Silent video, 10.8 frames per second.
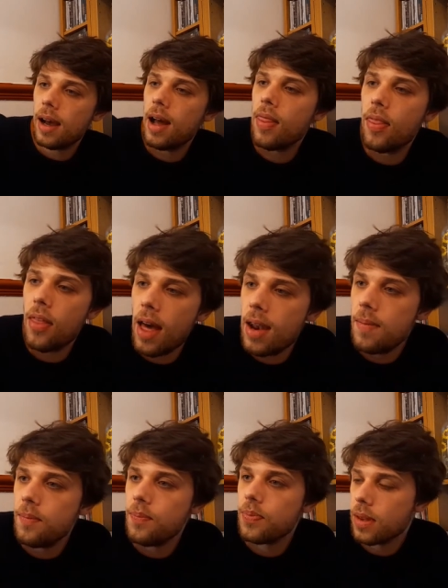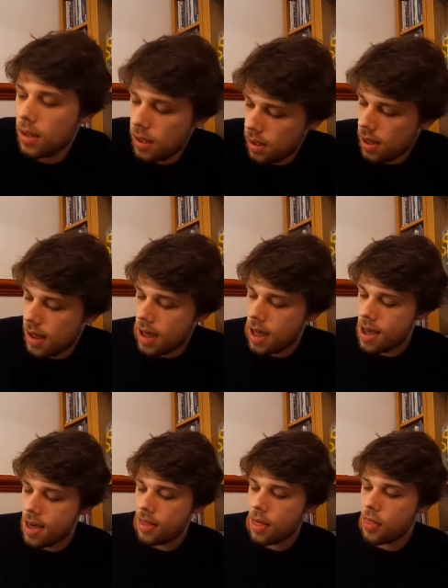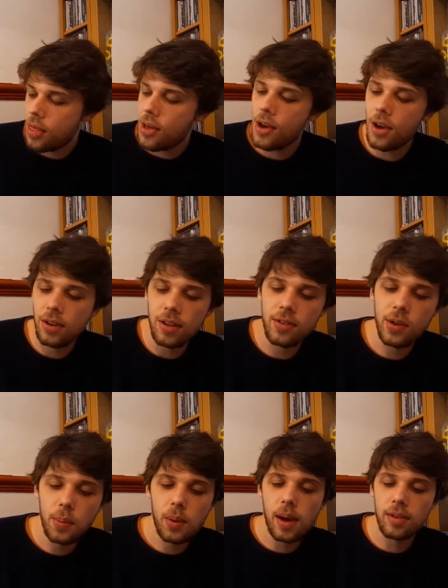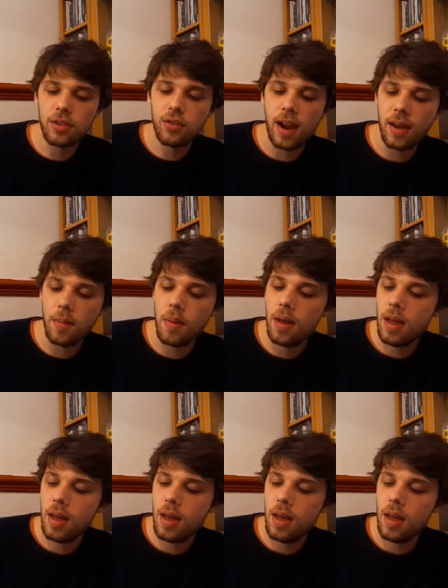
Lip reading: And then the third is W.S. Graham.